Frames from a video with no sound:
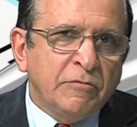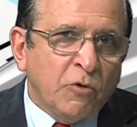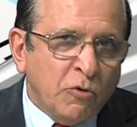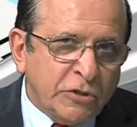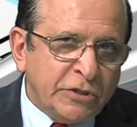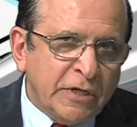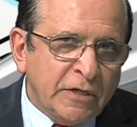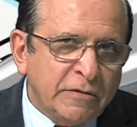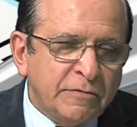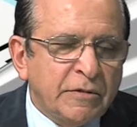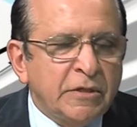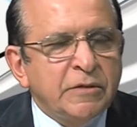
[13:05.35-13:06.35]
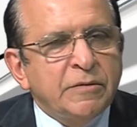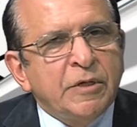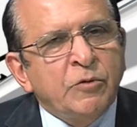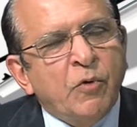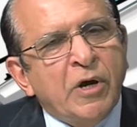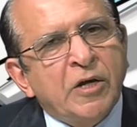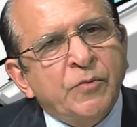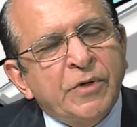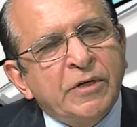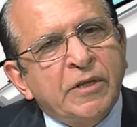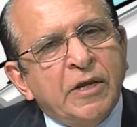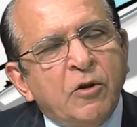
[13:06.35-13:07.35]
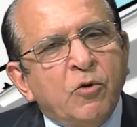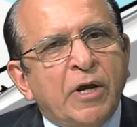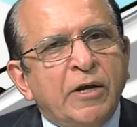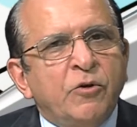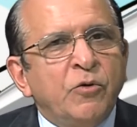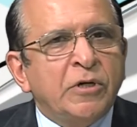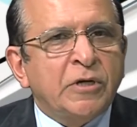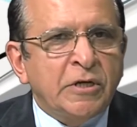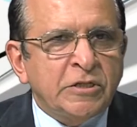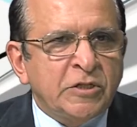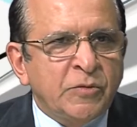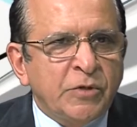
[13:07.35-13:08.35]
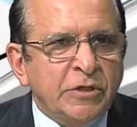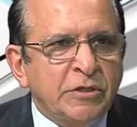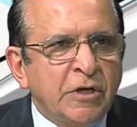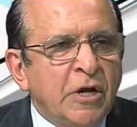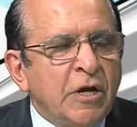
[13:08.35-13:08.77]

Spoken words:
wholesale environment, they look at your customers